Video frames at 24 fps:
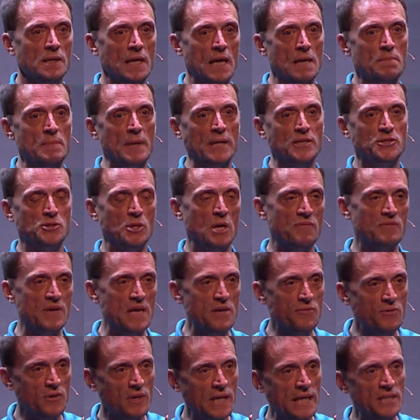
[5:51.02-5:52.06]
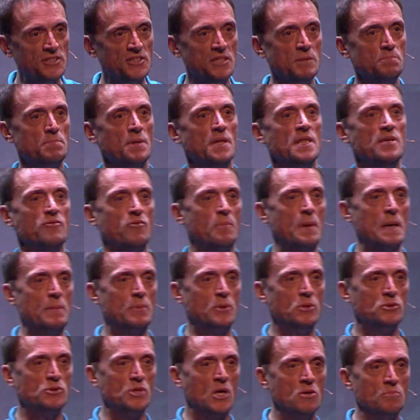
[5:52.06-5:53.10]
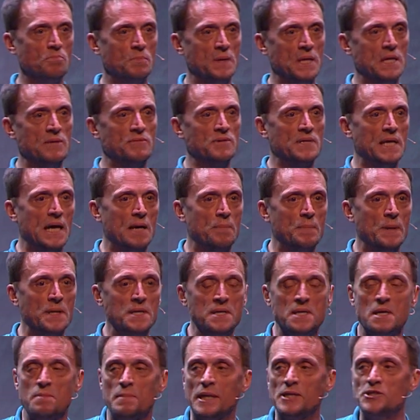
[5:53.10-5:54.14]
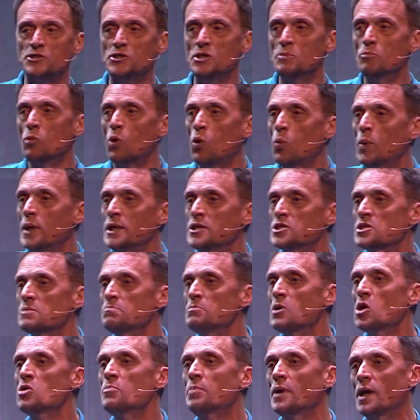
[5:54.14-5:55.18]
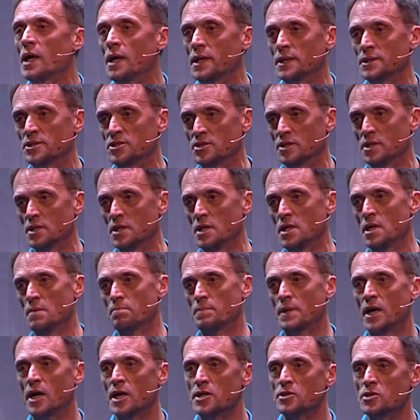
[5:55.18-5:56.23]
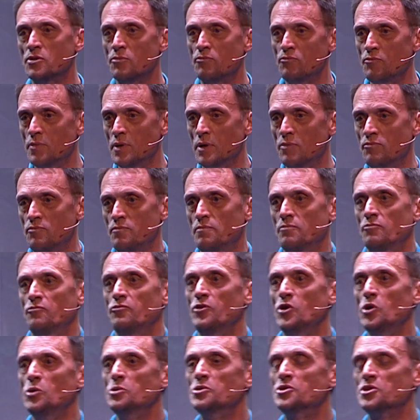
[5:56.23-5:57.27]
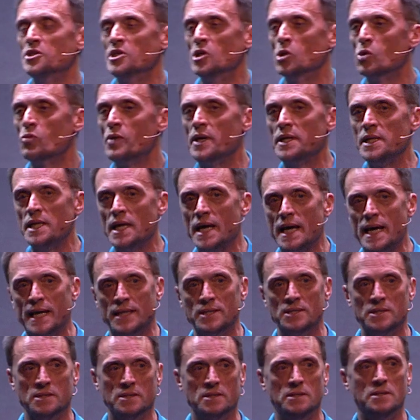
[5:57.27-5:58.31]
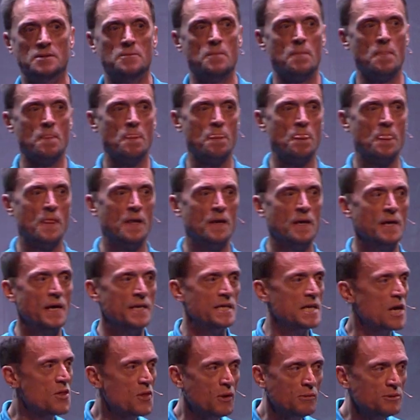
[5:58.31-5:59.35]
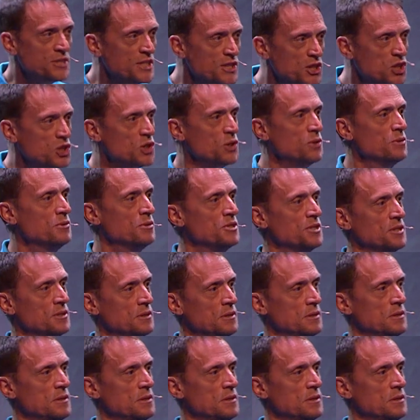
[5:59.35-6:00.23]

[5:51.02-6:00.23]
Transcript: It makes you have even less sympathy for people who don't believe in that opinion. It makes you more willing to mobilize behind the uh, views that you already had. Now, those issues